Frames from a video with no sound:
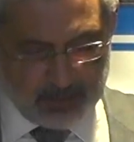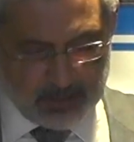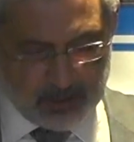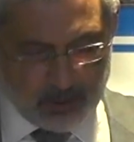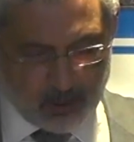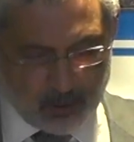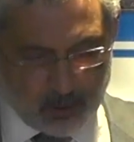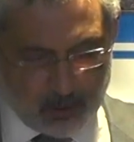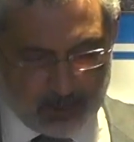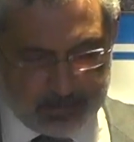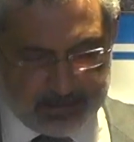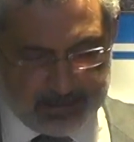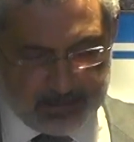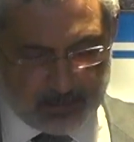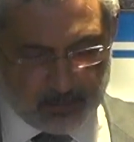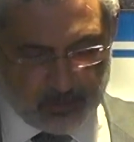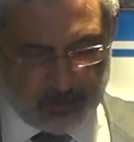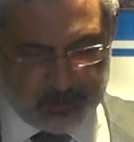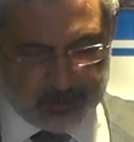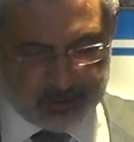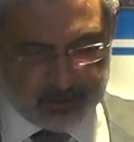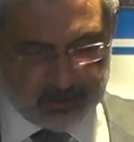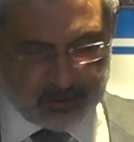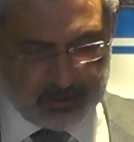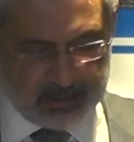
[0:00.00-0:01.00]
be called in
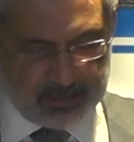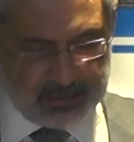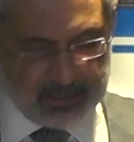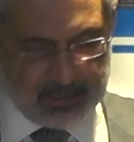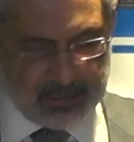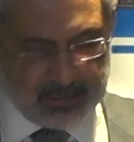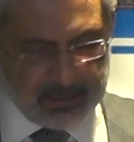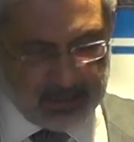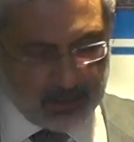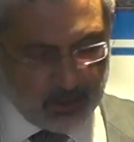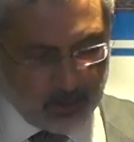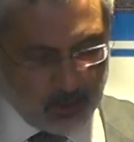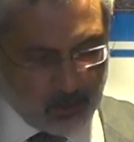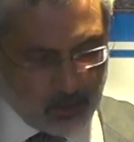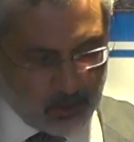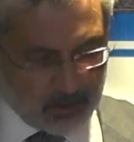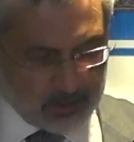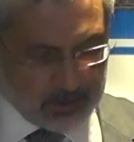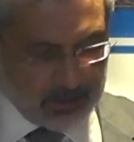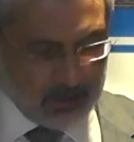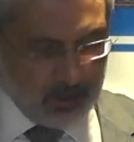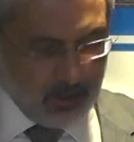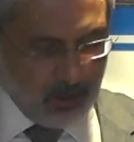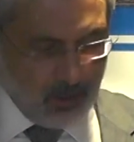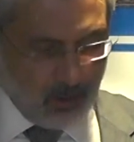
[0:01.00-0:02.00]
question in any
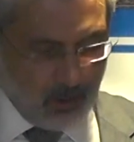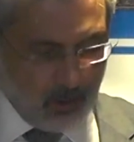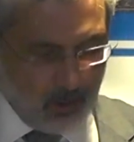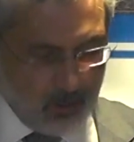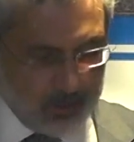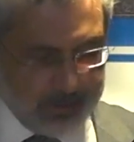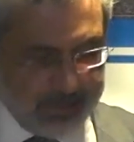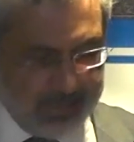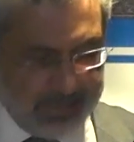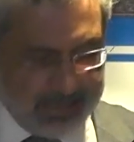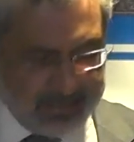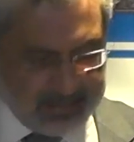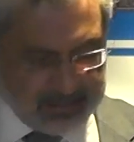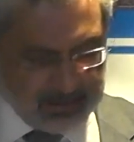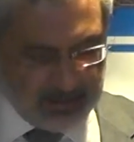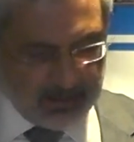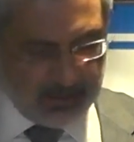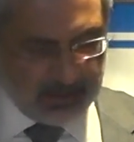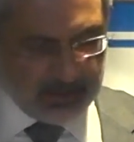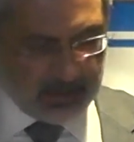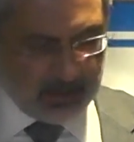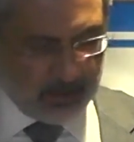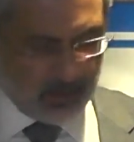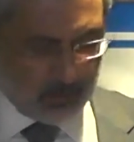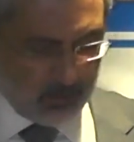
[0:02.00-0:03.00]
court on
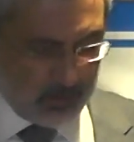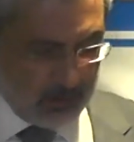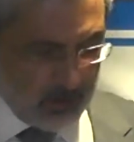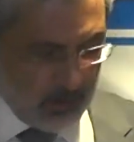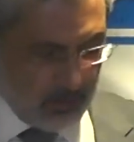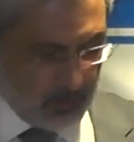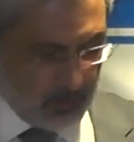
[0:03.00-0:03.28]
any ground